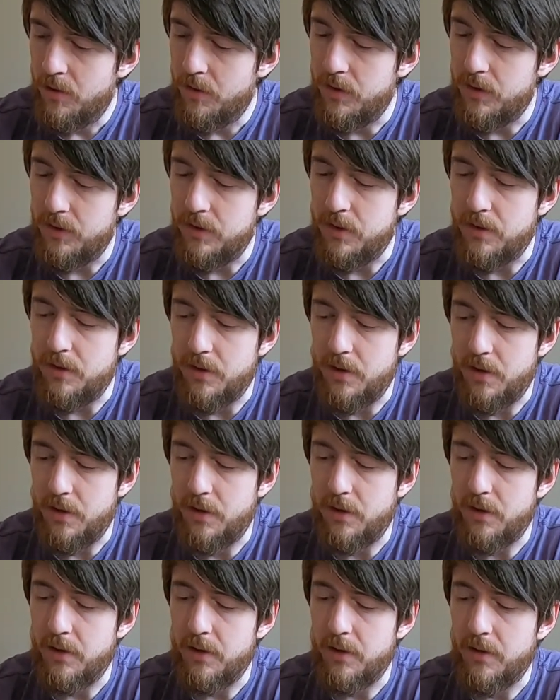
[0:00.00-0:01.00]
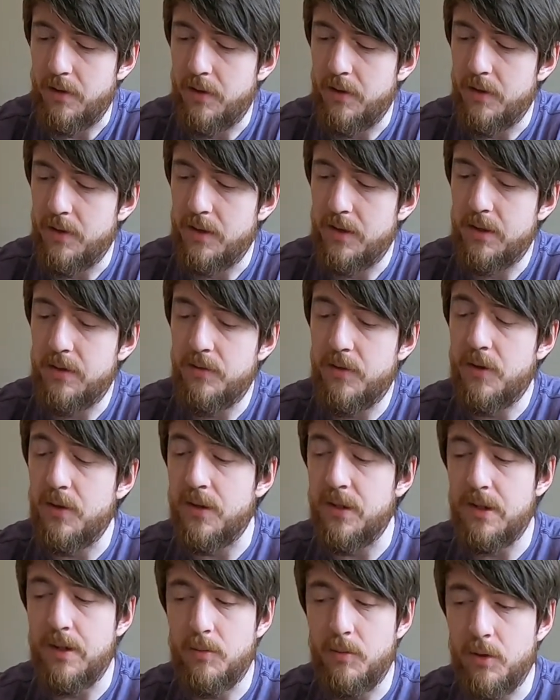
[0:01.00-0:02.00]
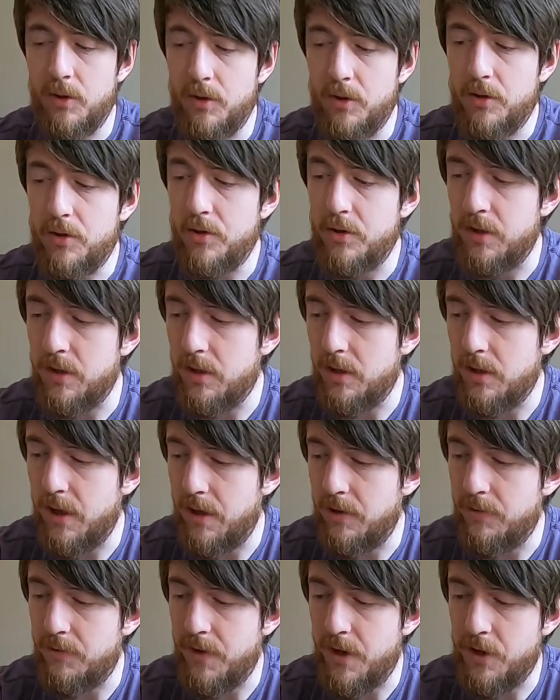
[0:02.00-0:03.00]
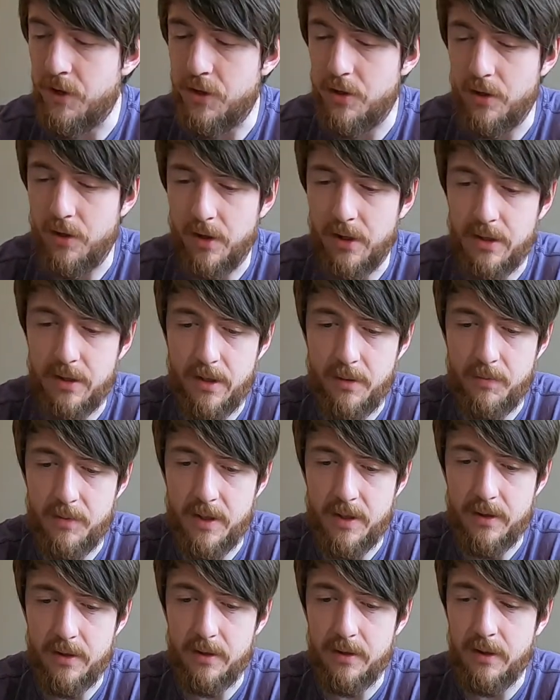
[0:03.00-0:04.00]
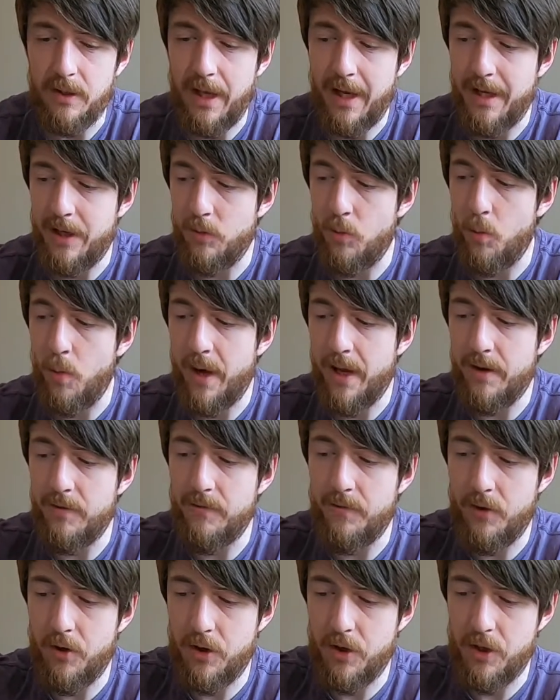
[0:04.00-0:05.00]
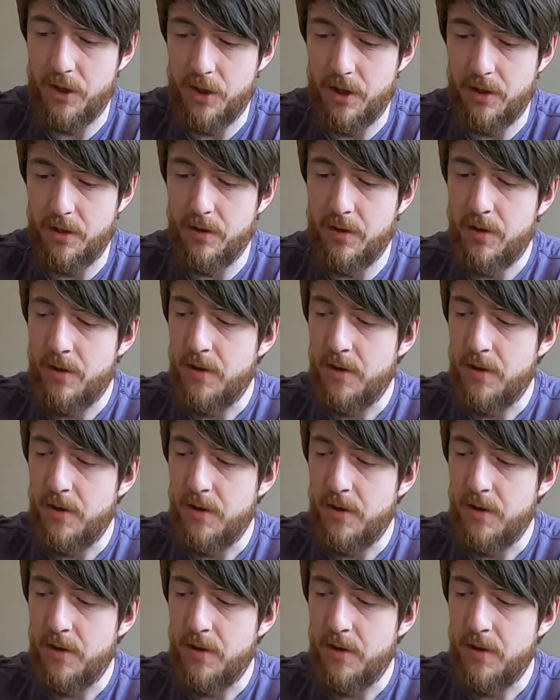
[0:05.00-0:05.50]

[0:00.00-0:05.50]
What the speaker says: This is very similar to the Cloudventure, except it's a lightweight version.